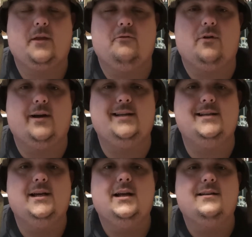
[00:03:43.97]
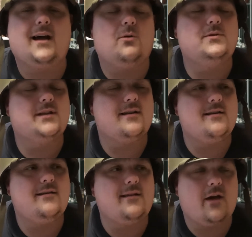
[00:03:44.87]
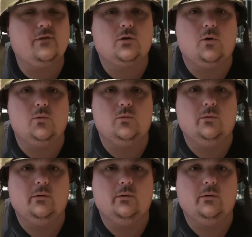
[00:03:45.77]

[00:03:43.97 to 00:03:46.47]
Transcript: Right? That was never cool.